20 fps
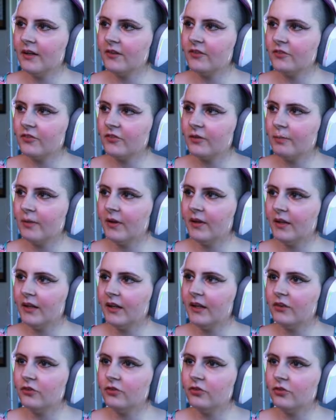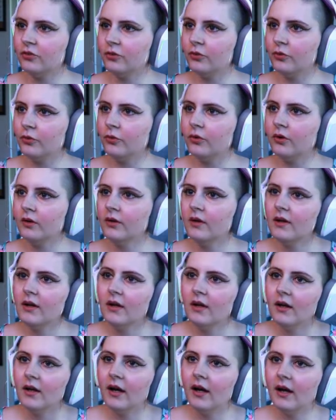of its ability to
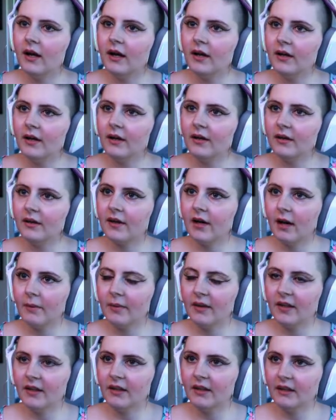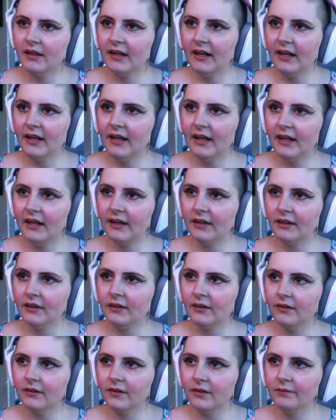come in
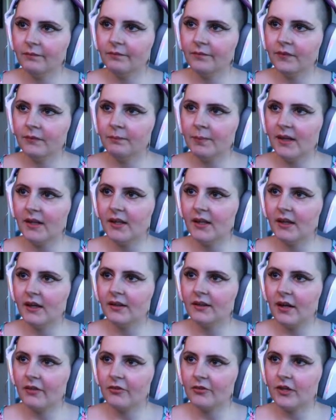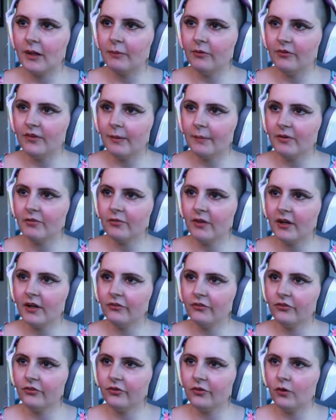and be another double summon for
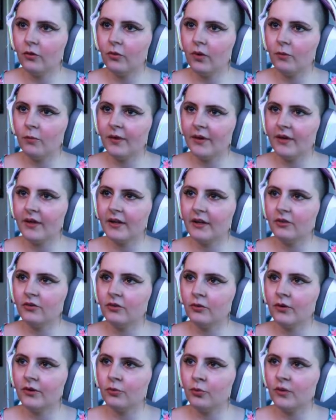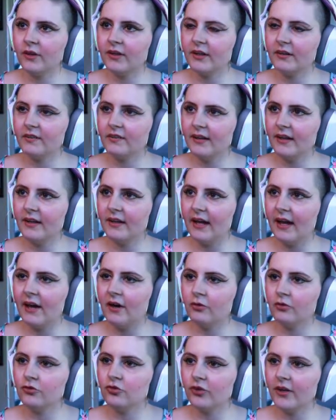us. So what we're going to do is we're going to take
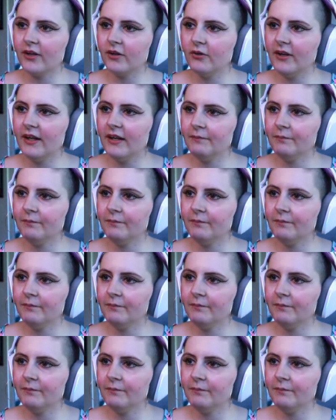out Draconet,